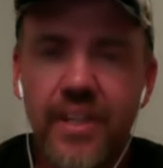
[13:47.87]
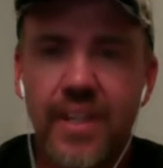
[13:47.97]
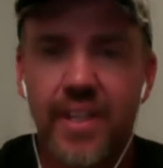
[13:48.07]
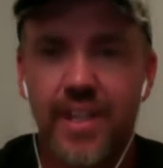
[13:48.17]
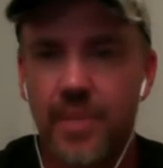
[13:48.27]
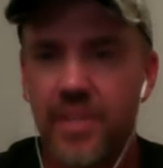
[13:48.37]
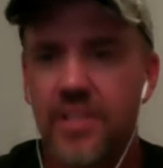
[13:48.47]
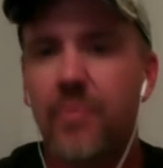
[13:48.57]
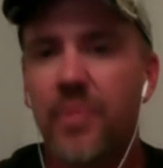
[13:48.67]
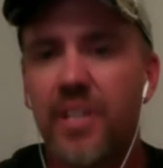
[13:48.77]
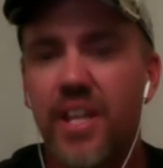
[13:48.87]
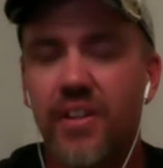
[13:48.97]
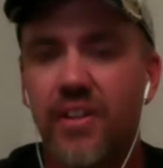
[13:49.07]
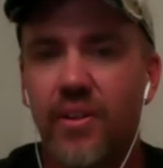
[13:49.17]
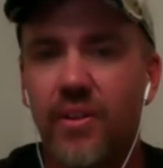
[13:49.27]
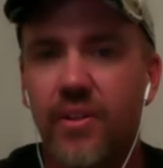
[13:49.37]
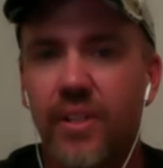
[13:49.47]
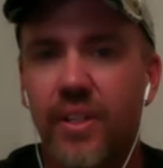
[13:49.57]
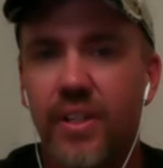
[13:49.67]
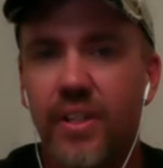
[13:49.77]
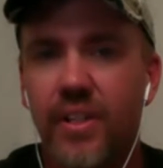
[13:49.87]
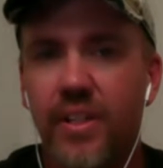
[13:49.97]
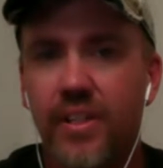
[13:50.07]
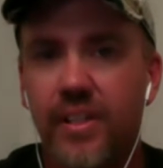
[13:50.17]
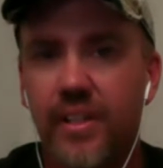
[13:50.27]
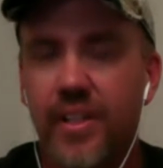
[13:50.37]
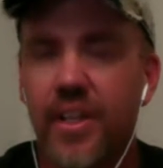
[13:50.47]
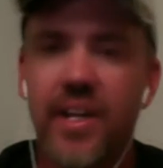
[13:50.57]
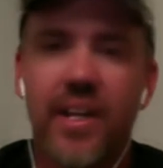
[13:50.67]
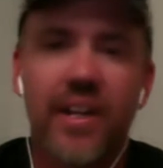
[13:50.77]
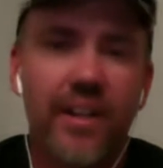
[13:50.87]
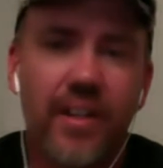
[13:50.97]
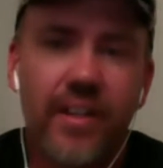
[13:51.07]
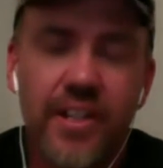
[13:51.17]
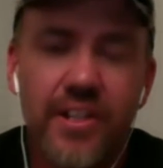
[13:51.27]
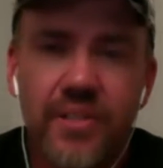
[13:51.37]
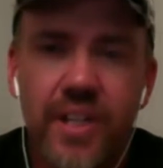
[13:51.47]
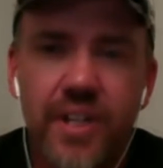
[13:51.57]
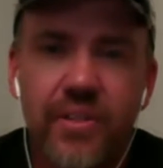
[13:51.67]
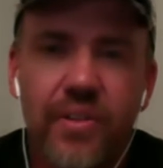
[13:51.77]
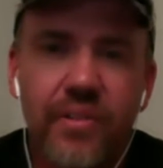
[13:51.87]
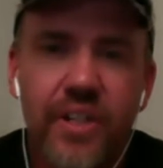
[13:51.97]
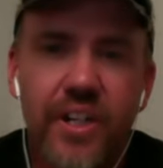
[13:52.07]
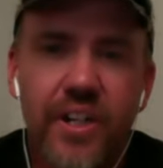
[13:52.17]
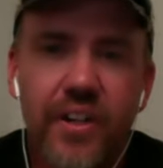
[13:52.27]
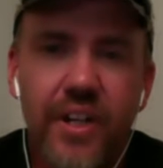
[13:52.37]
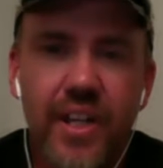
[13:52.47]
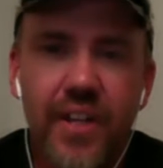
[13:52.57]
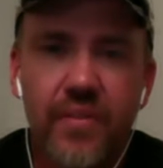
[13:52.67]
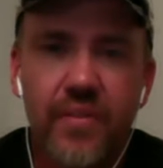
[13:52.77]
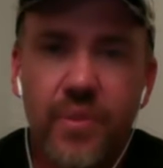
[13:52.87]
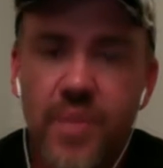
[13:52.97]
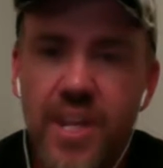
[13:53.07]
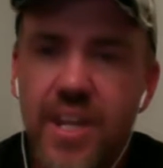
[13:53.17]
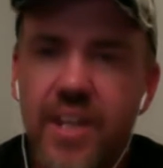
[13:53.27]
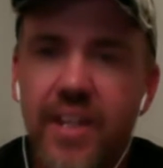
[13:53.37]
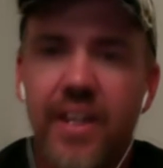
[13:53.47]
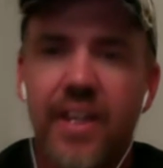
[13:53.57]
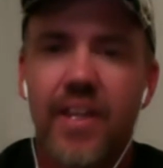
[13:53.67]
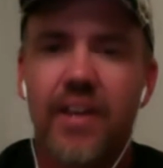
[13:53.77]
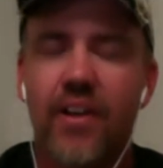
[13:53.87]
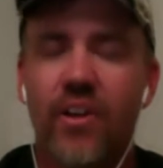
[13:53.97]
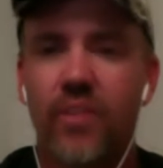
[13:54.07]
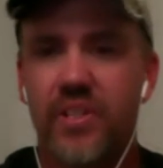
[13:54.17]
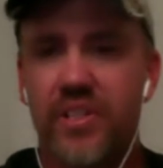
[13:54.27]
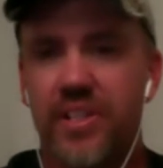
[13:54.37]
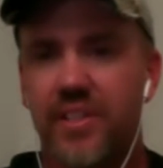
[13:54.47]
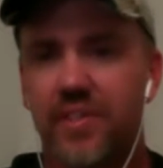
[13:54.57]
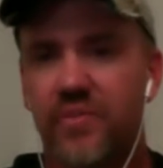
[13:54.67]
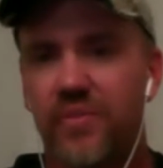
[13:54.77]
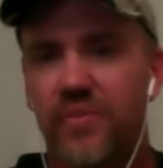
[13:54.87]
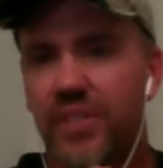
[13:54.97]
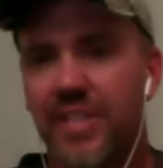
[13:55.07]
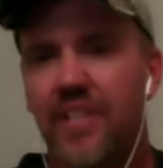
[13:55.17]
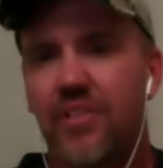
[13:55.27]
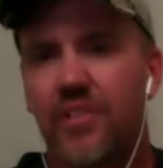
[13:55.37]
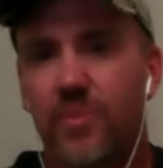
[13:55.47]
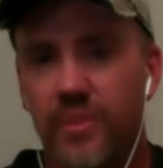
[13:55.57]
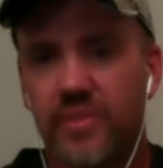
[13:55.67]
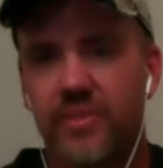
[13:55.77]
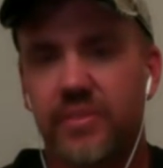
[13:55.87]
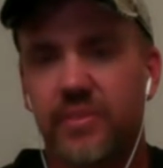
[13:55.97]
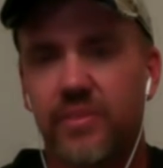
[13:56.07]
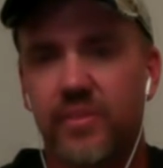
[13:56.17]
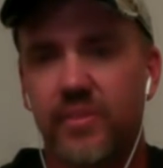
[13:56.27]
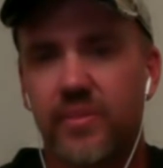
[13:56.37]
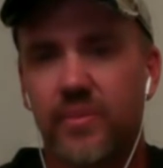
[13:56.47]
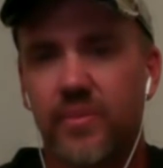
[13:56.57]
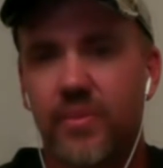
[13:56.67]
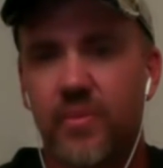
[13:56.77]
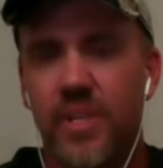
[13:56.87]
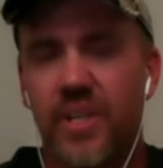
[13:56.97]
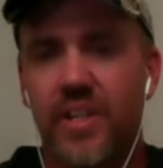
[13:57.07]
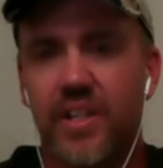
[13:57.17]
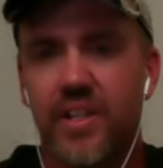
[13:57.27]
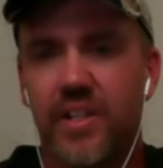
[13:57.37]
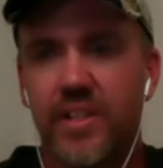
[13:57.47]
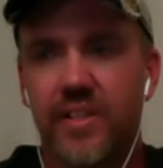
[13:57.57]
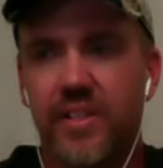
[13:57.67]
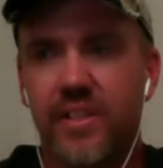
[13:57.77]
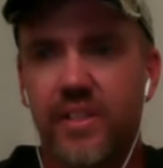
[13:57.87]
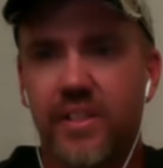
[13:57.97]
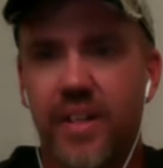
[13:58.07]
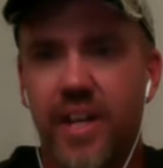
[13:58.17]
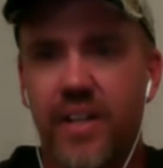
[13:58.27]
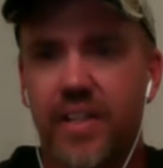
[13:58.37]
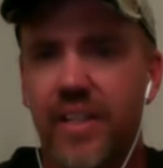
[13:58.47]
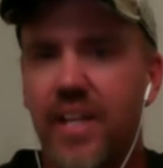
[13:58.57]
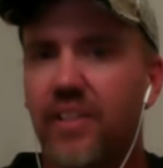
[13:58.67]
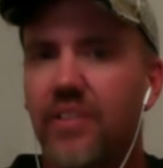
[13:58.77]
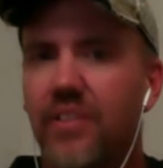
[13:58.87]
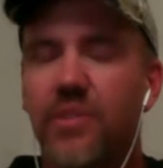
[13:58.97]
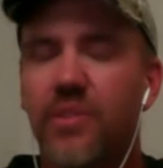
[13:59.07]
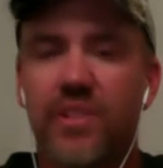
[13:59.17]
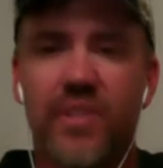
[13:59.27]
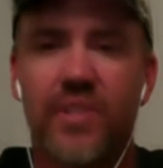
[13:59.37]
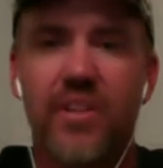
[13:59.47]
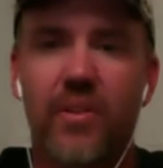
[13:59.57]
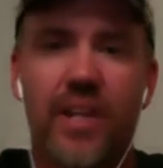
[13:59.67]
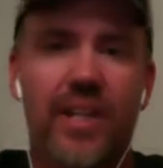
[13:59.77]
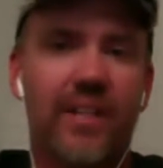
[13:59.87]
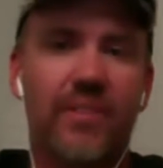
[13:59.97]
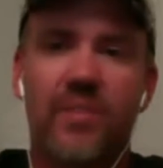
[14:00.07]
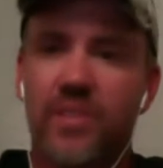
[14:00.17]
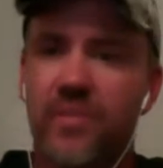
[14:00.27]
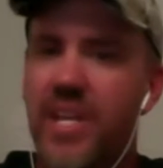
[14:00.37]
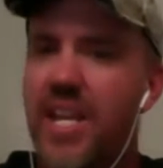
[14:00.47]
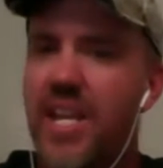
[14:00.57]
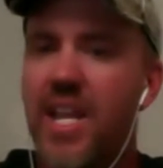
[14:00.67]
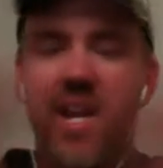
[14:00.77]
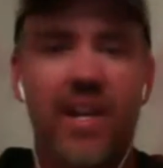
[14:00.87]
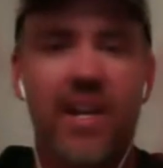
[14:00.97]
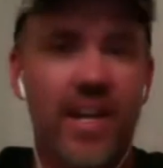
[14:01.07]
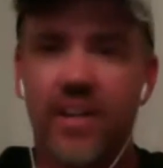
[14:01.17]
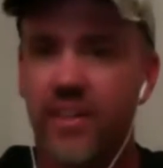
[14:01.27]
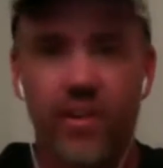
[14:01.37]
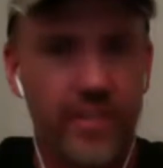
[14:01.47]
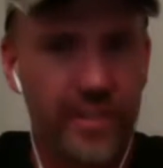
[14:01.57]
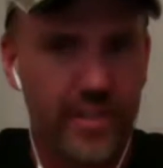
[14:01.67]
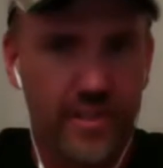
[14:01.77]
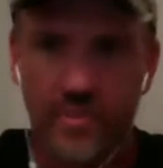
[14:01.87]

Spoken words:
And by dumping the ego, and Eddie, I'll let you take over here, for me, all of a sudden the floodgates open, because I let loose of ego. I let loose of all the other